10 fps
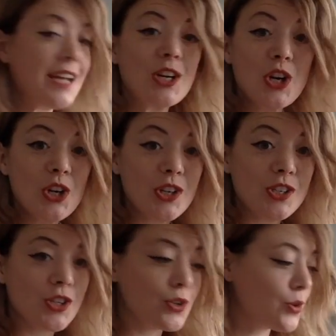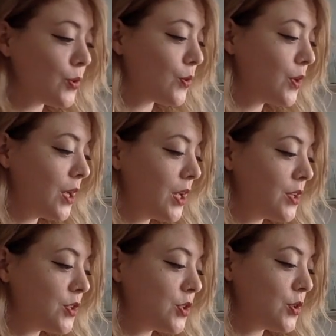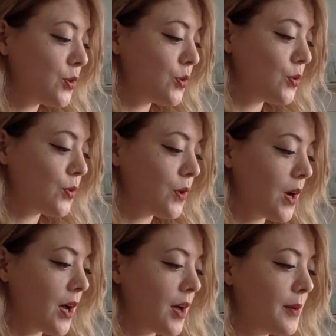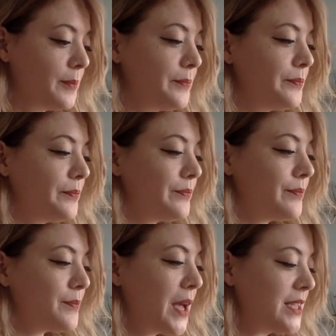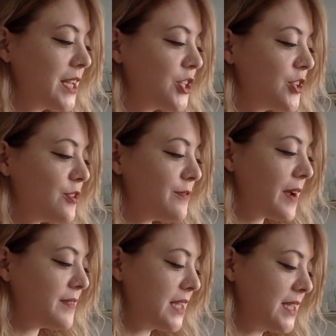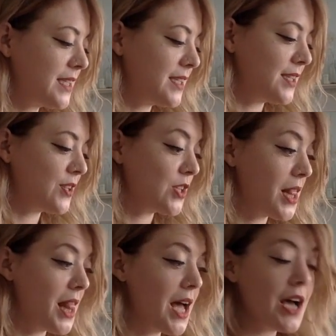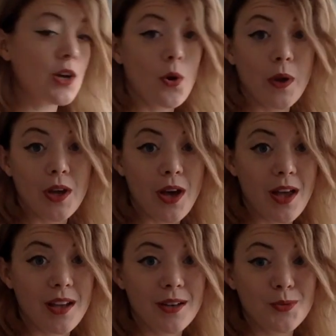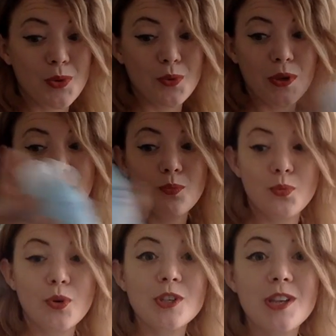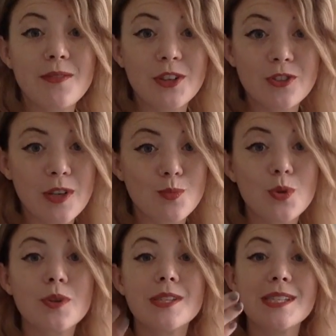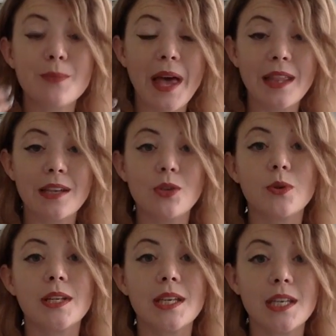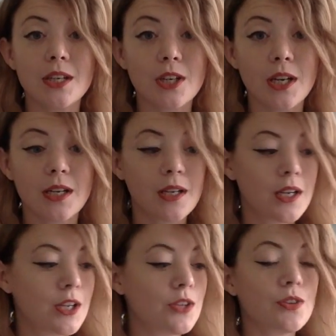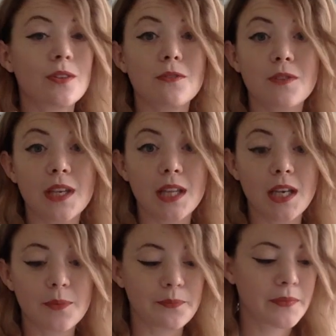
encourage you to pay attention to your five senses. There's a lot going on when we pour shaving cream. You can smell it, you can hear it, you can feel it.